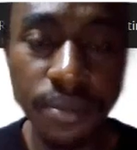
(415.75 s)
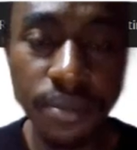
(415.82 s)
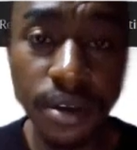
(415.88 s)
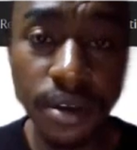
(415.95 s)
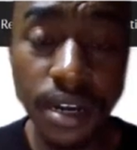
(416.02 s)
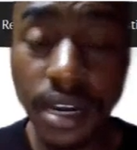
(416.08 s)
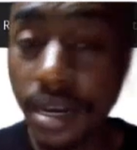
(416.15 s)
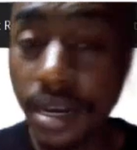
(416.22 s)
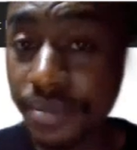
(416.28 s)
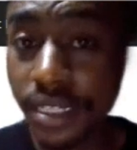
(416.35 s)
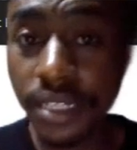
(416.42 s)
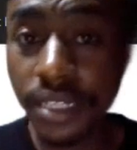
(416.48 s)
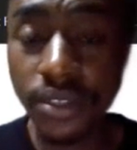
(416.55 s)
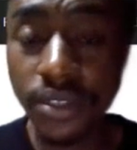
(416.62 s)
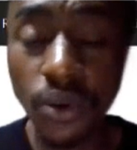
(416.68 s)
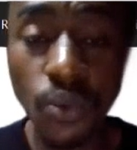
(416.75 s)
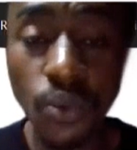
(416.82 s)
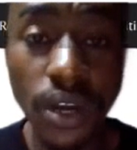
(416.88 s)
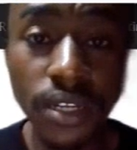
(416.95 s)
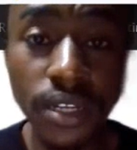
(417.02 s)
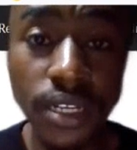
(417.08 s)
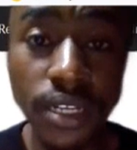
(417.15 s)
upsells or
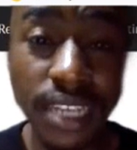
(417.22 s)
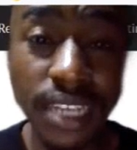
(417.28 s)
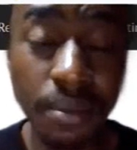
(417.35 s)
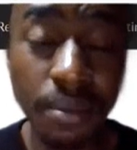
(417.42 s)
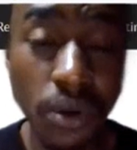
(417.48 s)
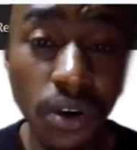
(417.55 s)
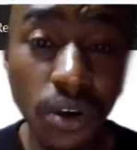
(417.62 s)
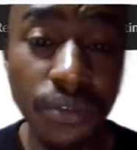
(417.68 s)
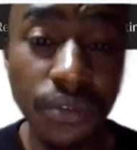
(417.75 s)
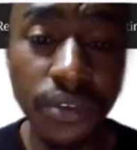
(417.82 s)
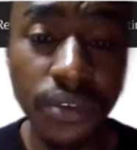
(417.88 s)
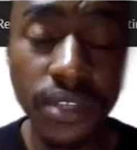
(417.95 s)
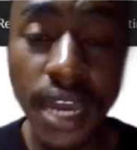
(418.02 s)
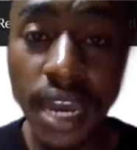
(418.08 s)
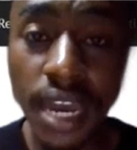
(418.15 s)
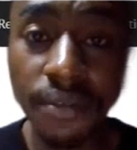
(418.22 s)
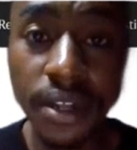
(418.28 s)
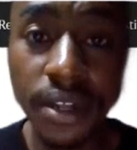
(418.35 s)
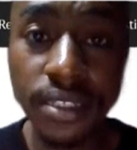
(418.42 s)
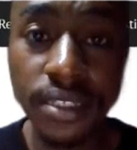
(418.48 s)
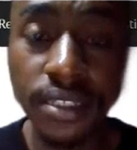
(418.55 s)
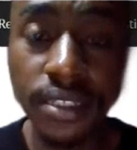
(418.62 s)
one-time offers have a
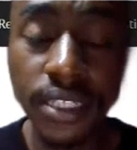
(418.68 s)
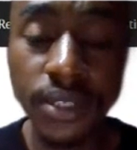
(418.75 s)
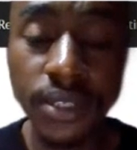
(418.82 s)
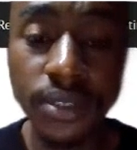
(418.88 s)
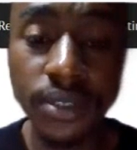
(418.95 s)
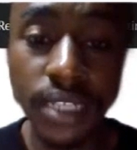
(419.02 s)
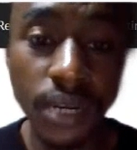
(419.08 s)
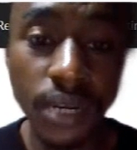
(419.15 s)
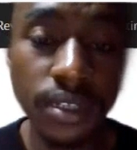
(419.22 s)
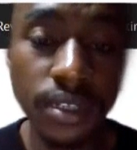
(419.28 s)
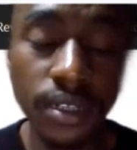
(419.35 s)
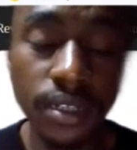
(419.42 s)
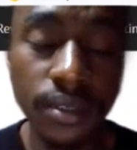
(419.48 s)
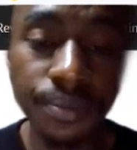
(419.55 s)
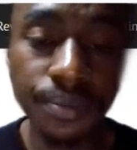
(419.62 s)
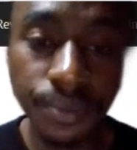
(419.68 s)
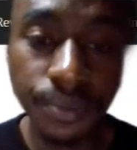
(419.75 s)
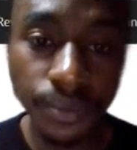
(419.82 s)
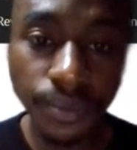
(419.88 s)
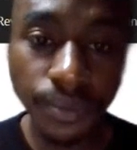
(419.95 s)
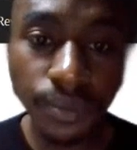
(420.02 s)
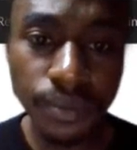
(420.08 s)
downsell.
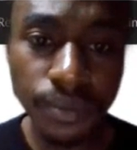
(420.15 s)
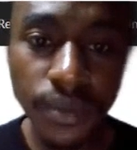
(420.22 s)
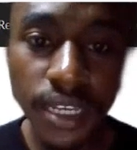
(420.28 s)
I